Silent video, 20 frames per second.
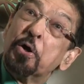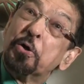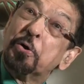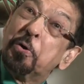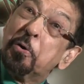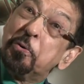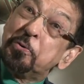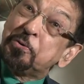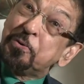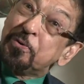
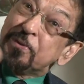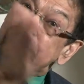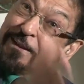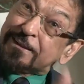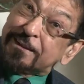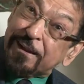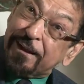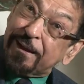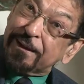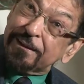Go to
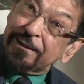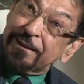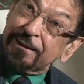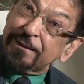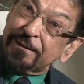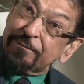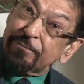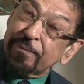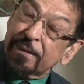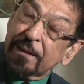Natal,
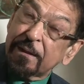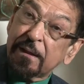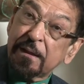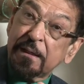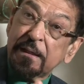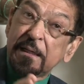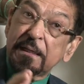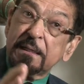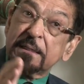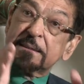
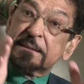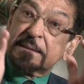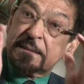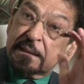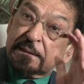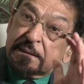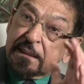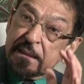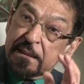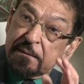
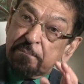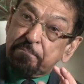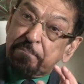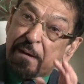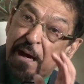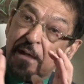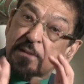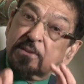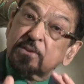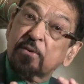certain
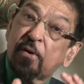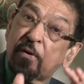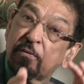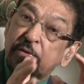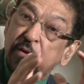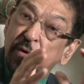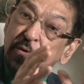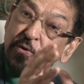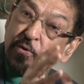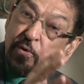parts
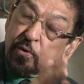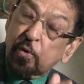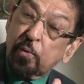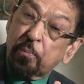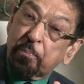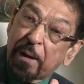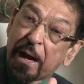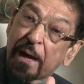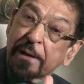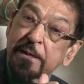of those
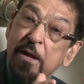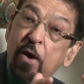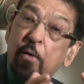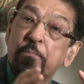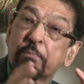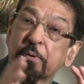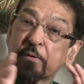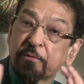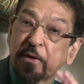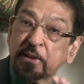groups are now
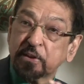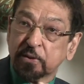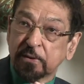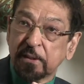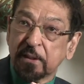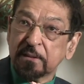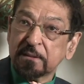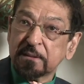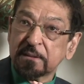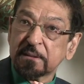
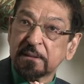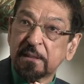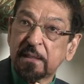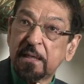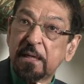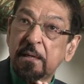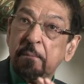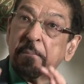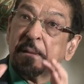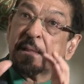professionals,
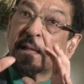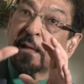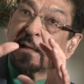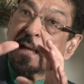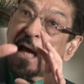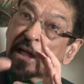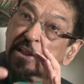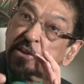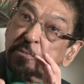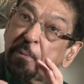but a
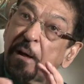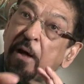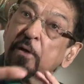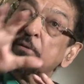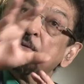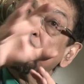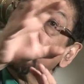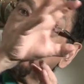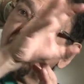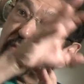large
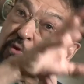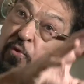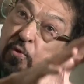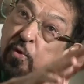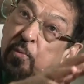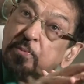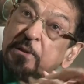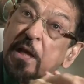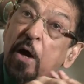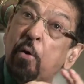part of those
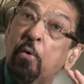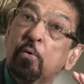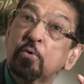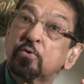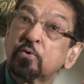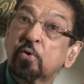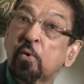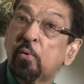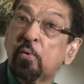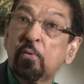groups are
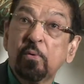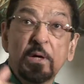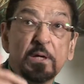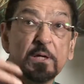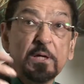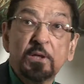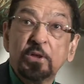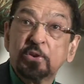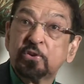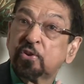also
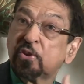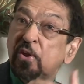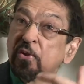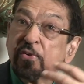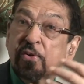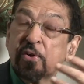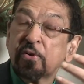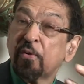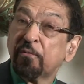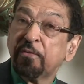
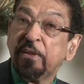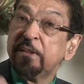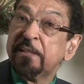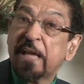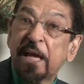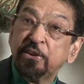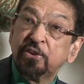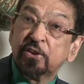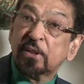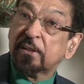children of
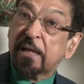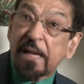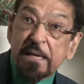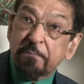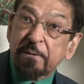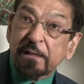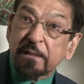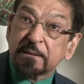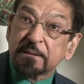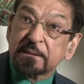indentured
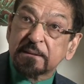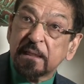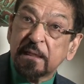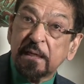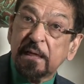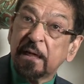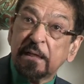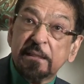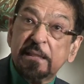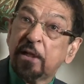laborers.
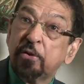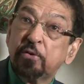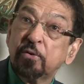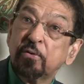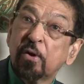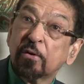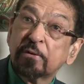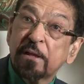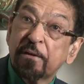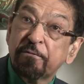They do
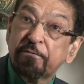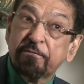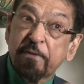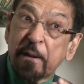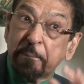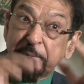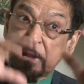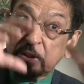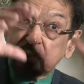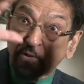not have
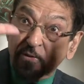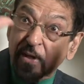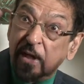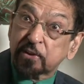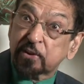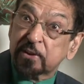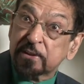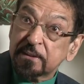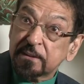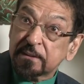family
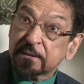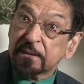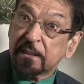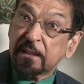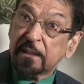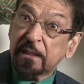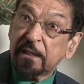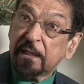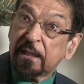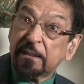structures,
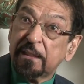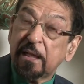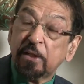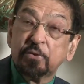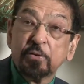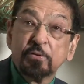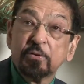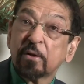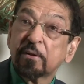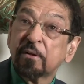they
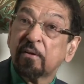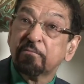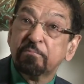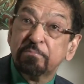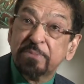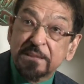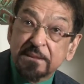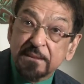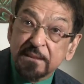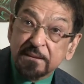do not have
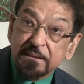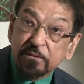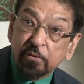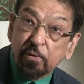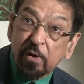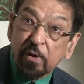business